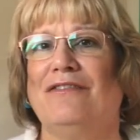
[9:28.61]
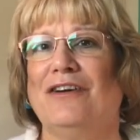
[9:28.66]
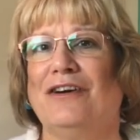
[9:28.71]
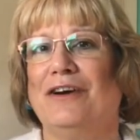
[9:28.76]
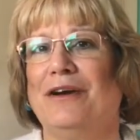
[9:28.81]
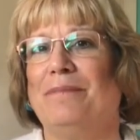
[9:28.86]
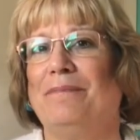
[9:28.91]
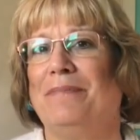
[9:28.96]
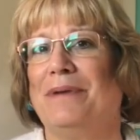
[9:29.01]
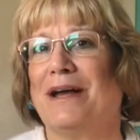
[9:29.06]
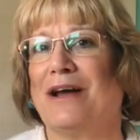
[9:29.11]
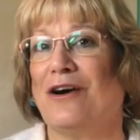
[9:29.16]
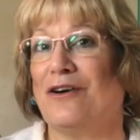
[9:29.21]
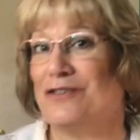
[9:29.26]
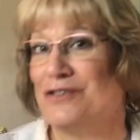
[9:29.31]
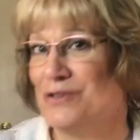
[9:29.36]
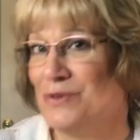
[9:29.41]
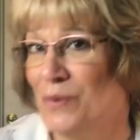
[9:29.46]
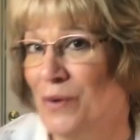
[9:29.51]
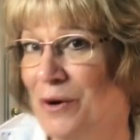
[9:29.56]
very big
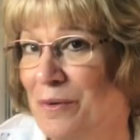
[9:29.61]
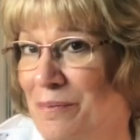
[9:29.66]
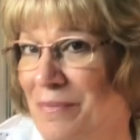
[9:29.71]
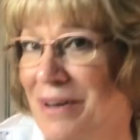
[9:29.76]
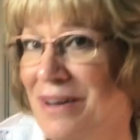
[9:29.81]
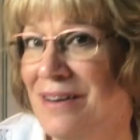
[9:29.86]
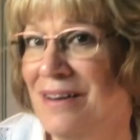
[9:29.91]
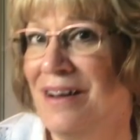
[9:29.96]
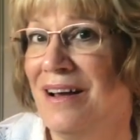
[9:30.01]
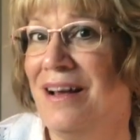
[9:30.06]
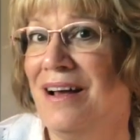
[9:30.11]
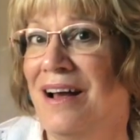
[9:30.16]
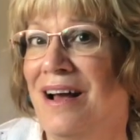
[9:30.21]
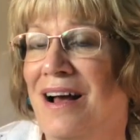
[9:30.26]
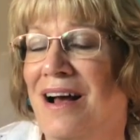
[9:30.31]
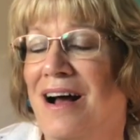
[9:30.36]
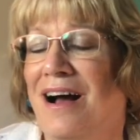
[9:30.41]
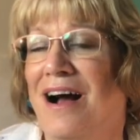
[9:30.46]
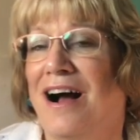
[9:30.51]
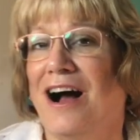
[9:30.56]
assortment
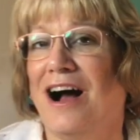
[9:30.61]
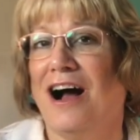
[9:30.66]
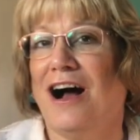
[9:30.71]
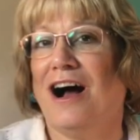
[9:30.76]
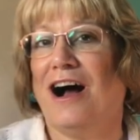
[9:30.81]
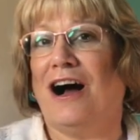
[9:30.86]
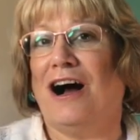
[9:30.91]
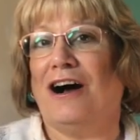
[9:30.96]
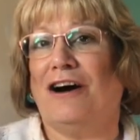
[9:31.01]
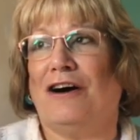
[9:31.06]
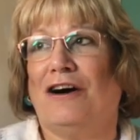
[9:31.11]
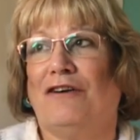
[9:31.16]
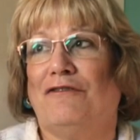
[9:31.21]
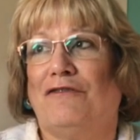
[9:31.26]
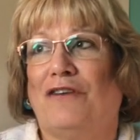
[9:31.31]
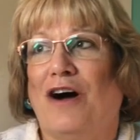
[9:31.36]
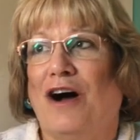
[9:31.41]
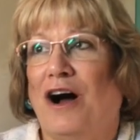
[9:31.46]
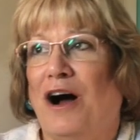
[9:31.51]
of